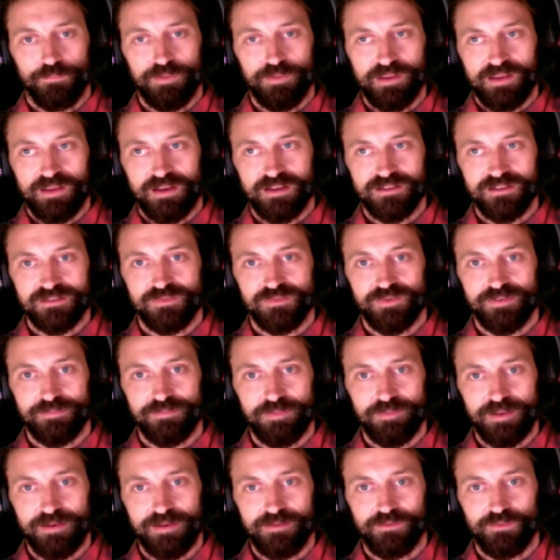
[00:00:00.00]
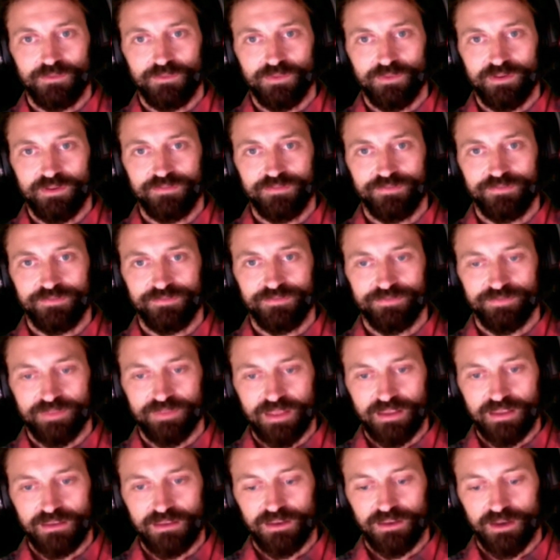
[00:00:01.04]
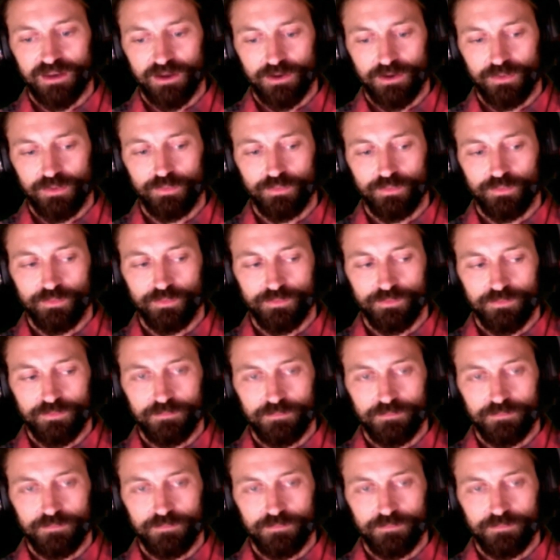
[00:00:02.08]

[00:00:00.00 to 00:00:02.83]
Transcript: because we've been we've like you know